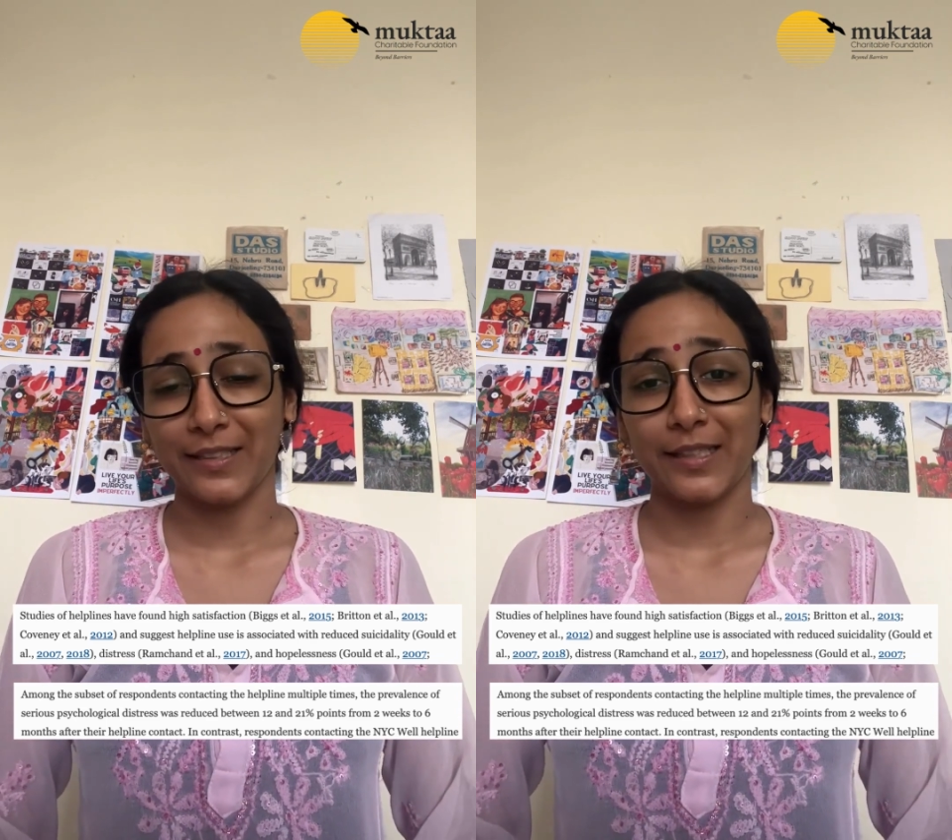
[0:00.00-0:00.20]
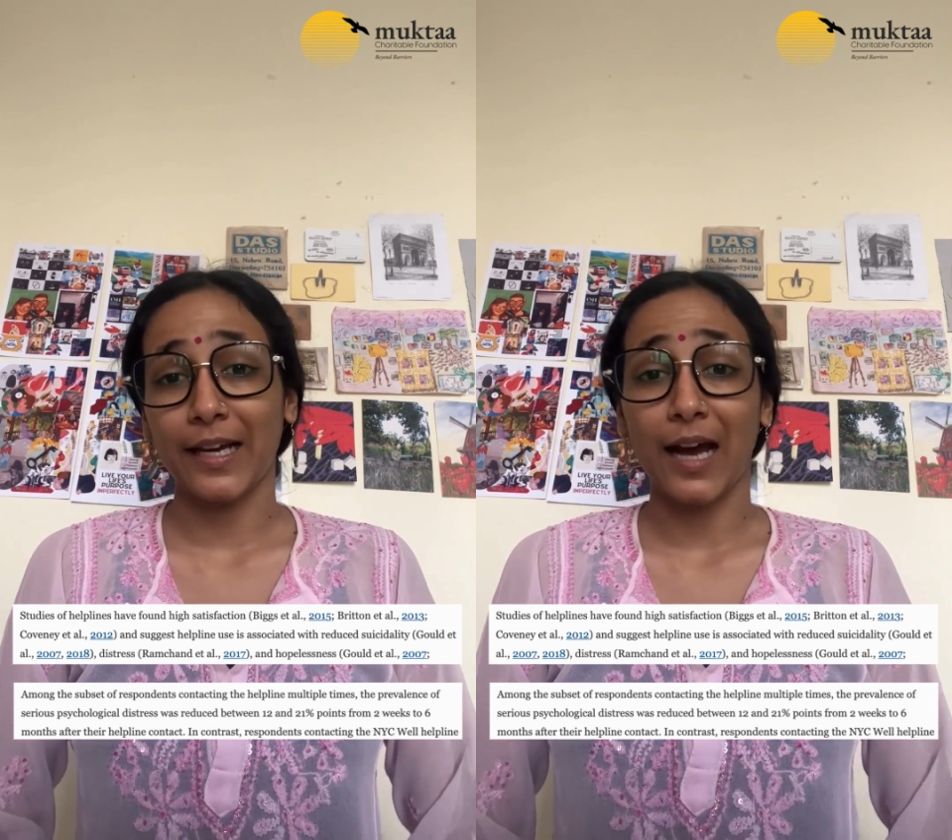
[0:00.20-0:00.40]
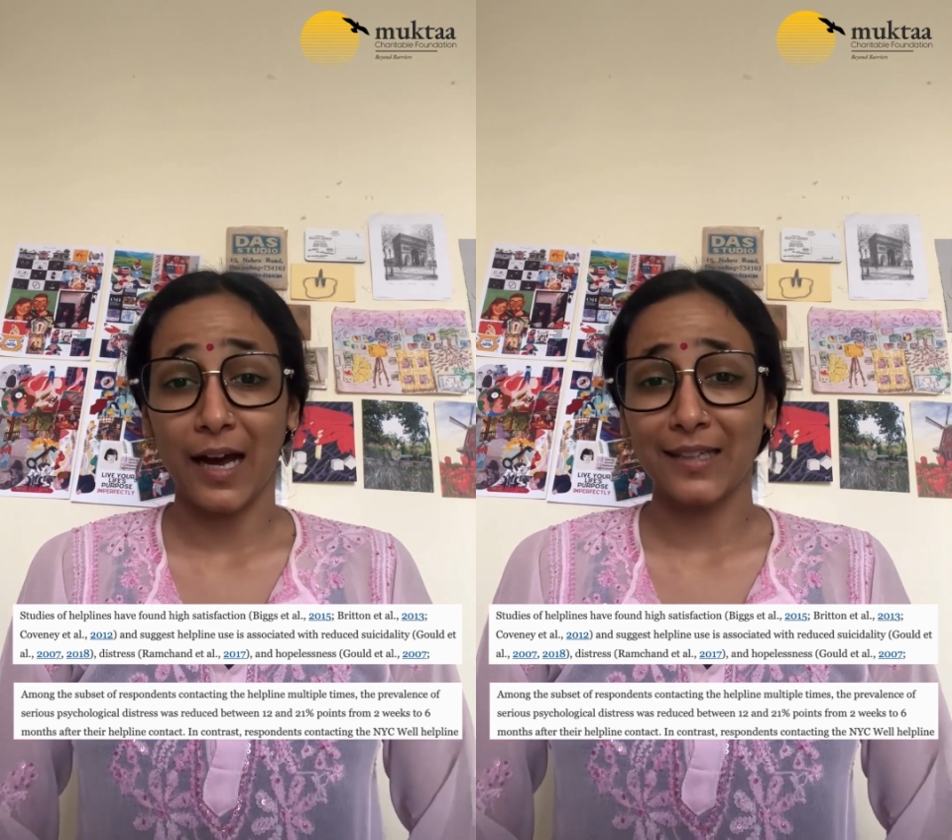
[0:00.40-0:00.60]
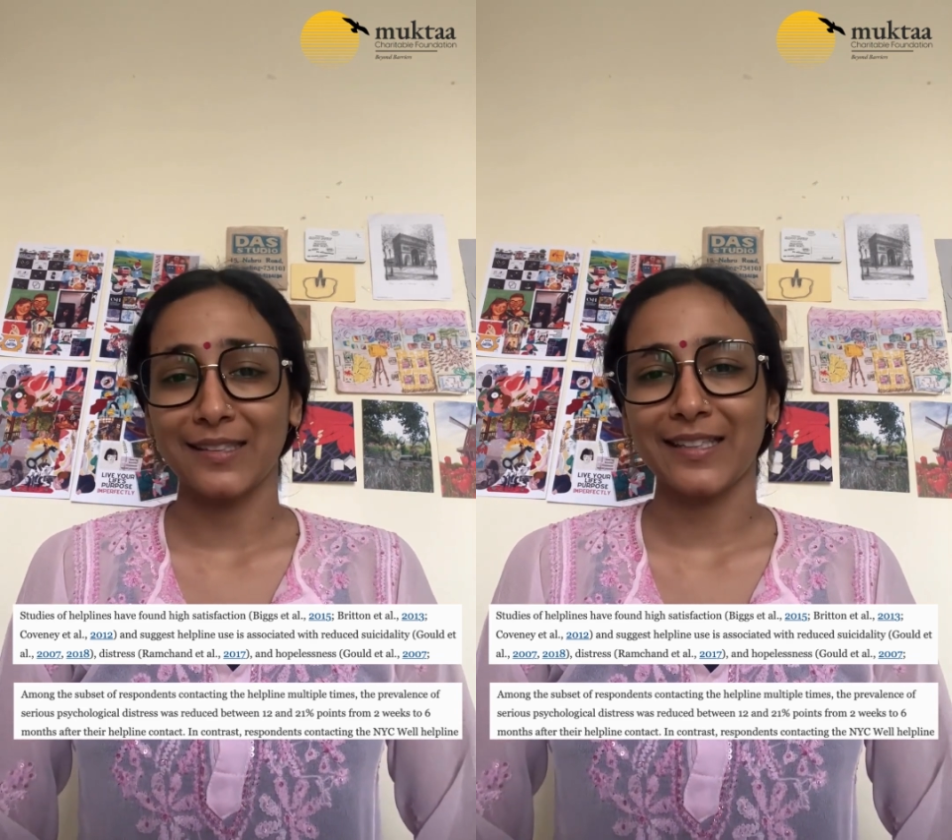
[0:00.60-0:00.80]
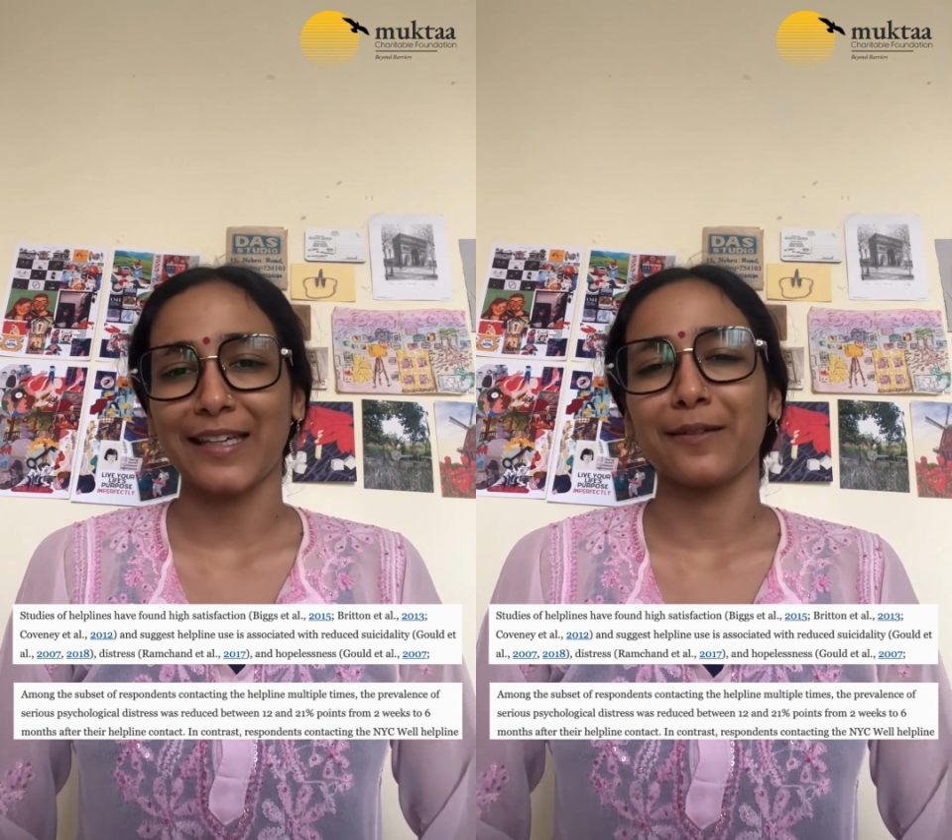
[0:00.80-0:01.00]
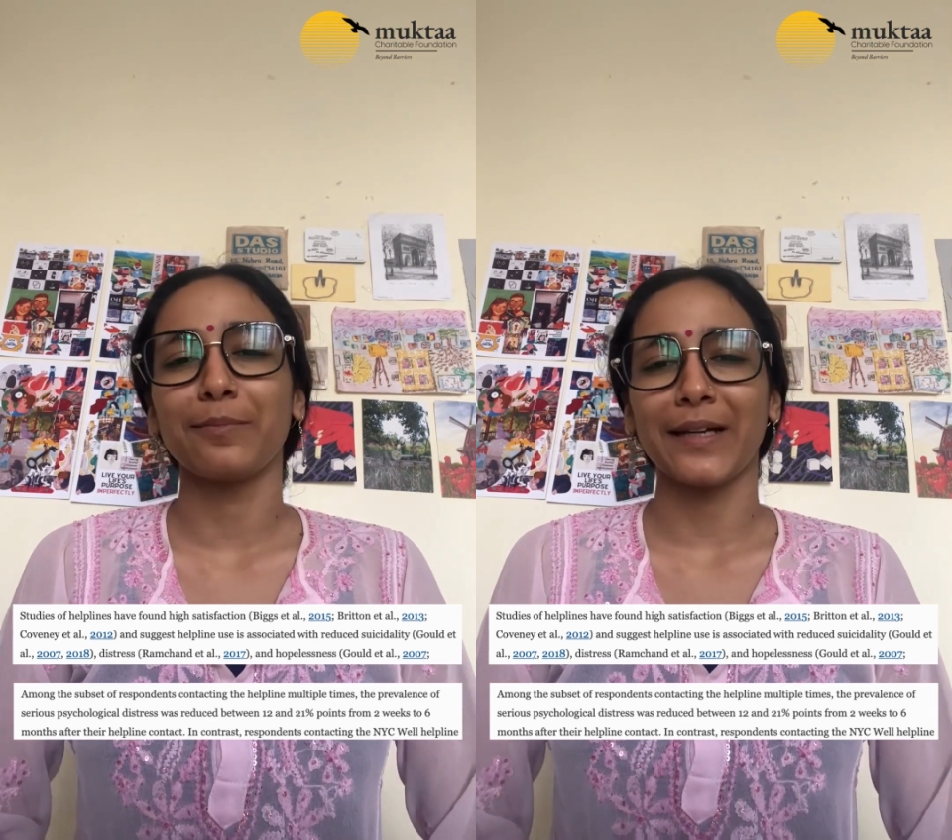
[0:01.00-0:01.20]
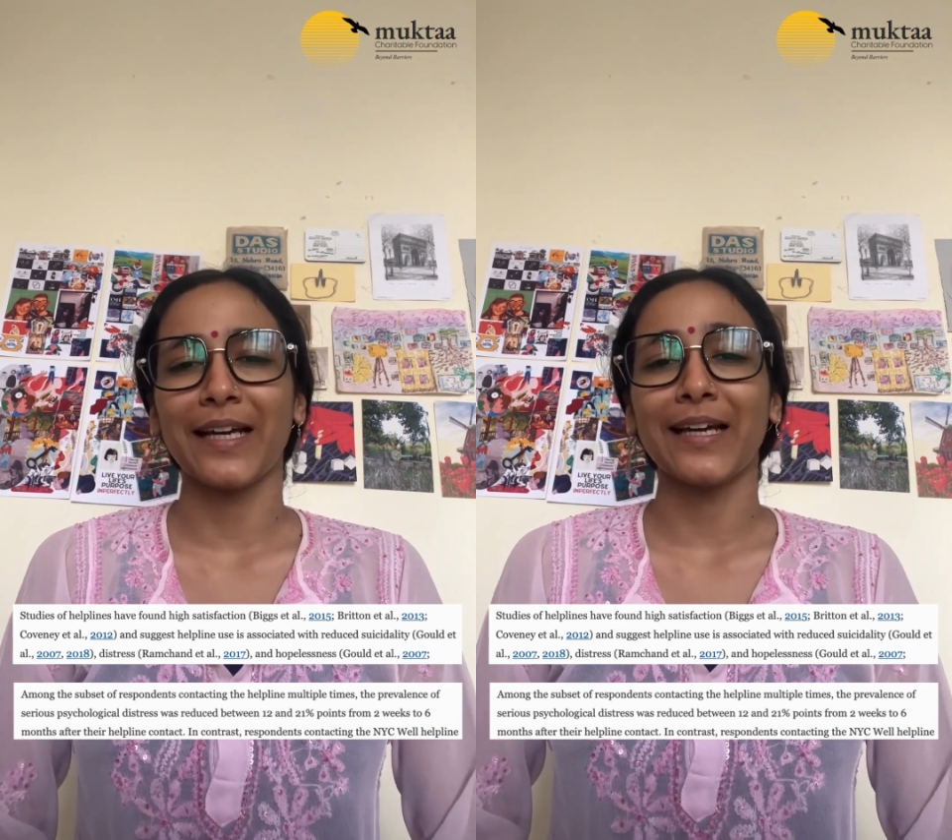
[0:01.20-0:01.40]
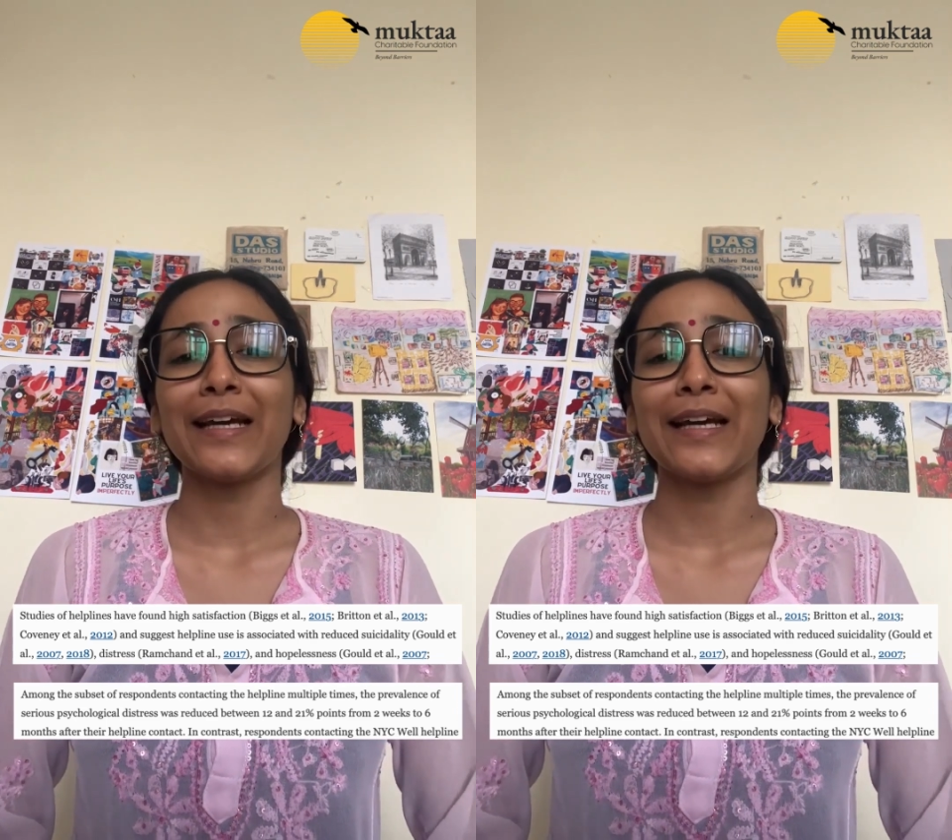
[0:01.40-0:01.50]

like ours can play